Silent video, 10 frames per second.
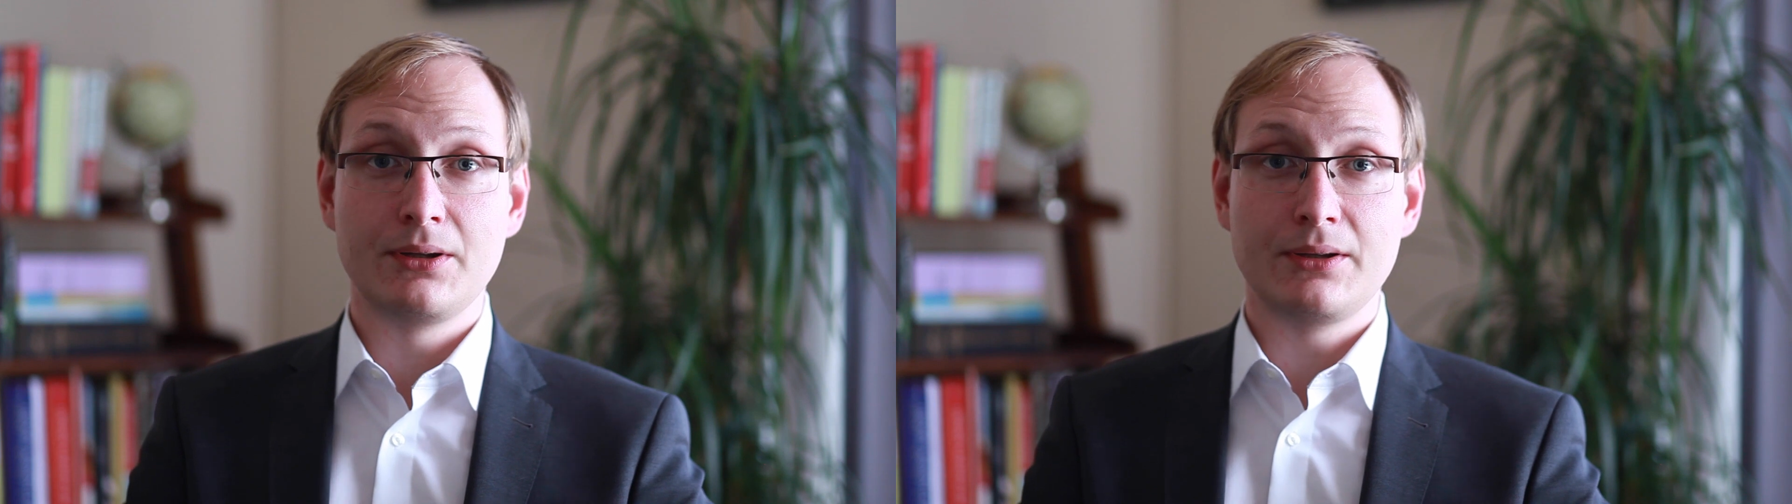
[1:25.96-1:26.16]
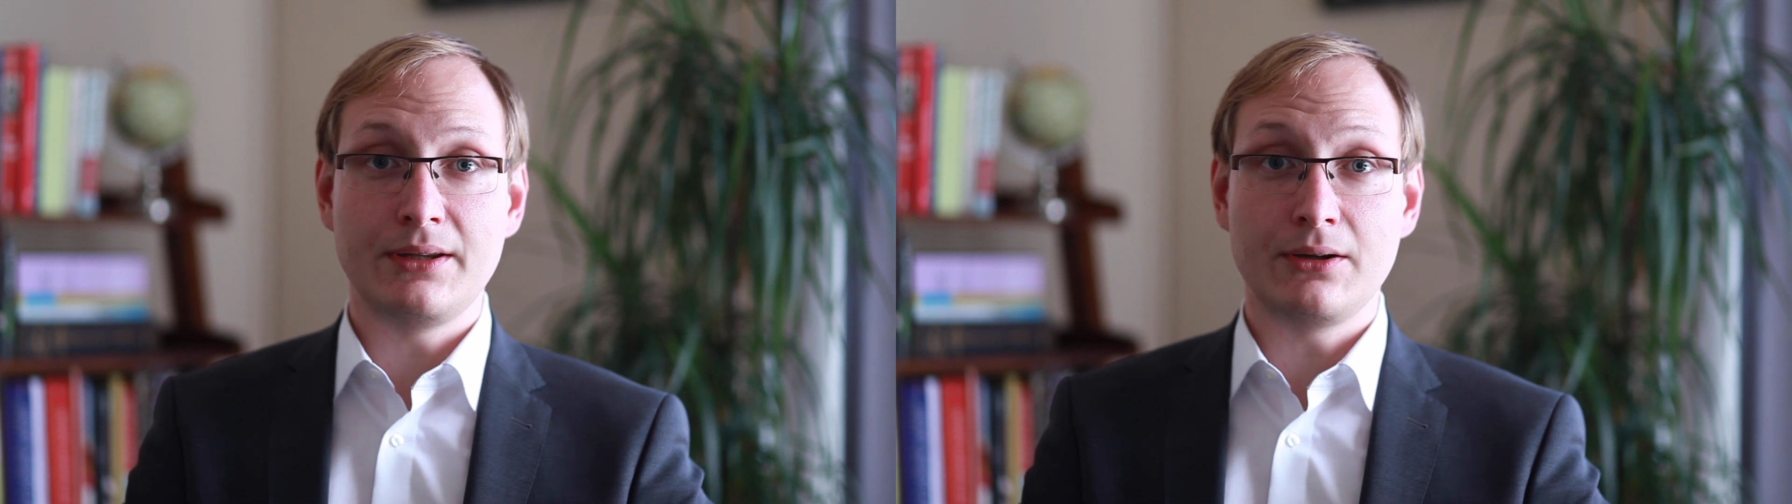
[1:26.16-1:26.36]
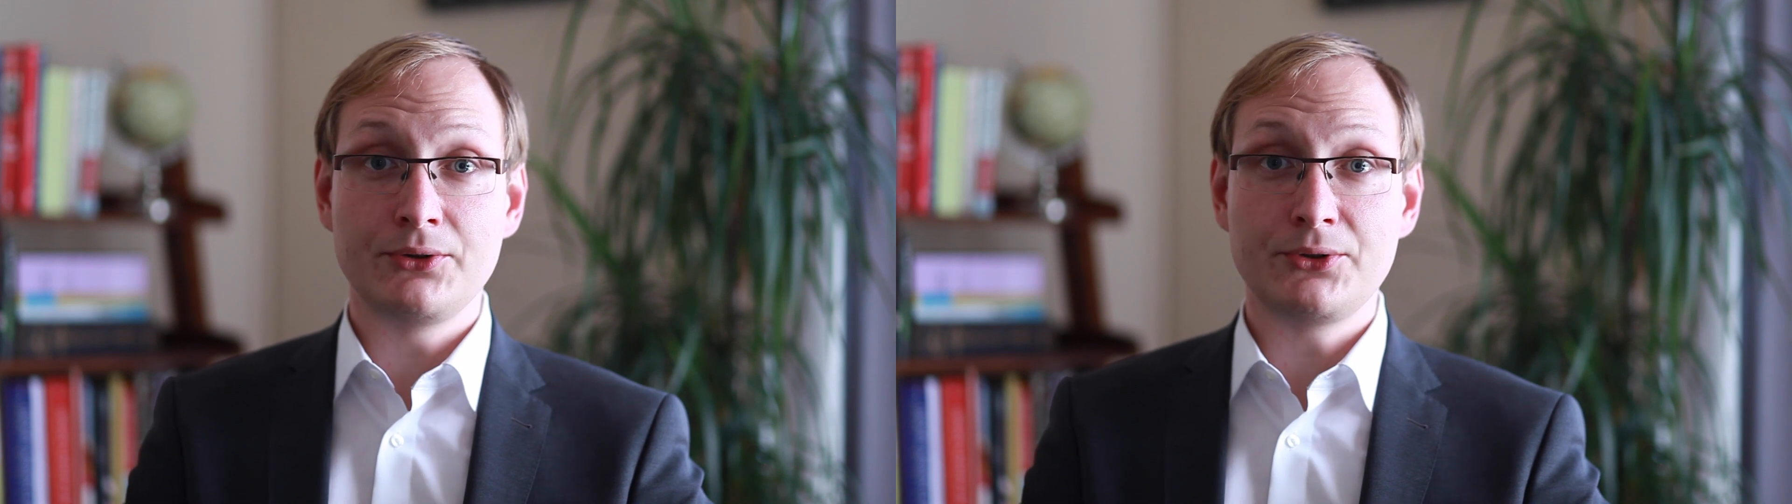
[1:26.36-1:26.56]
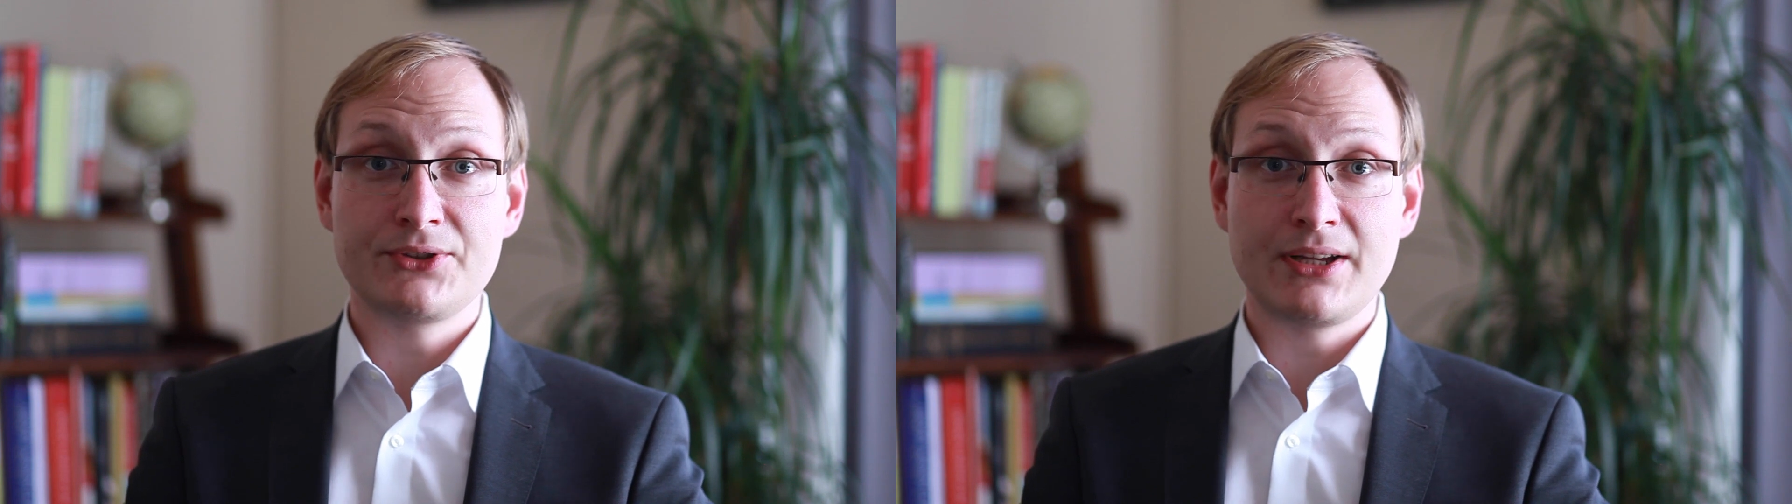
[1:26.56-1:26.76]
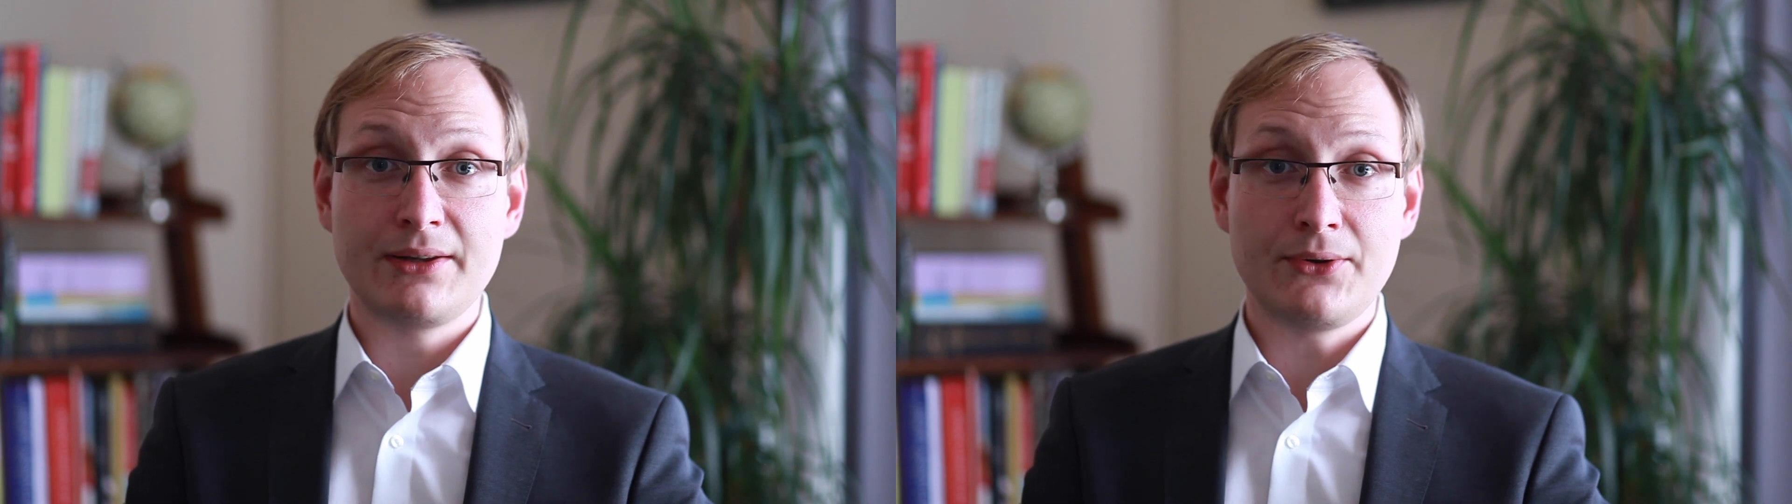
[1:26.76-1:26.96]
They
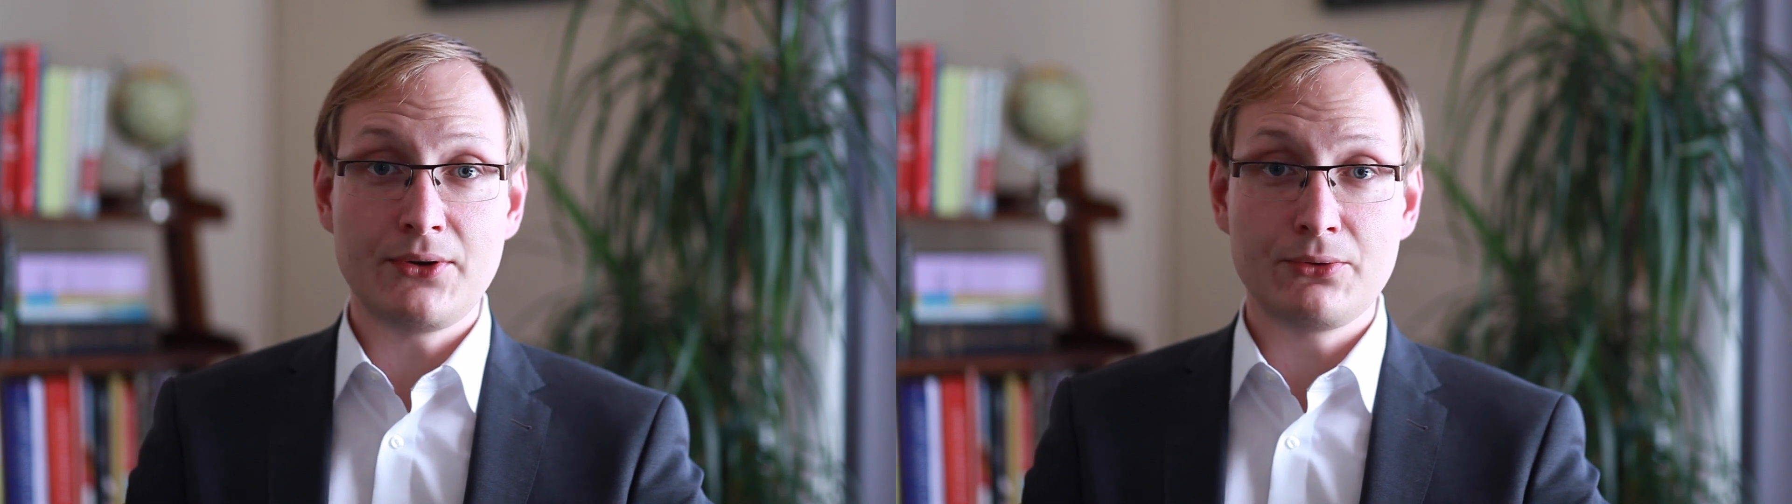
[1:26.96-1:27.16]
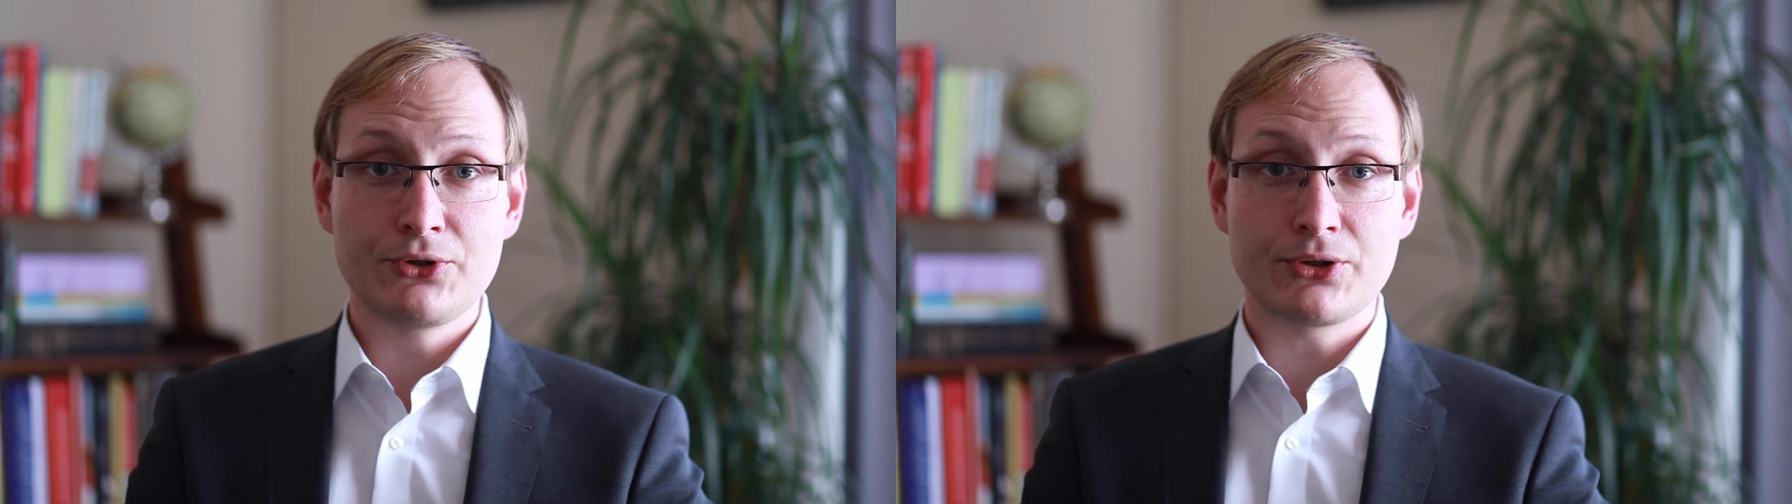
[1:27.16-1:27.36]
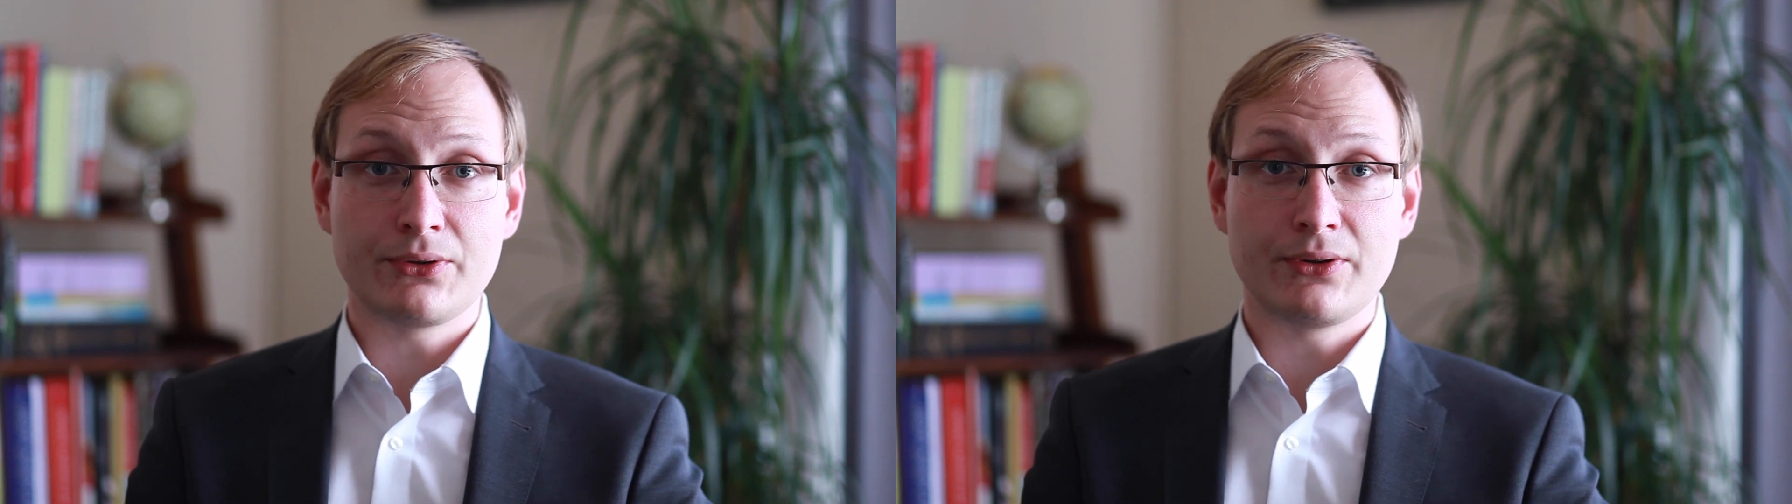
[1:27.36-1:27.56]
understand the notion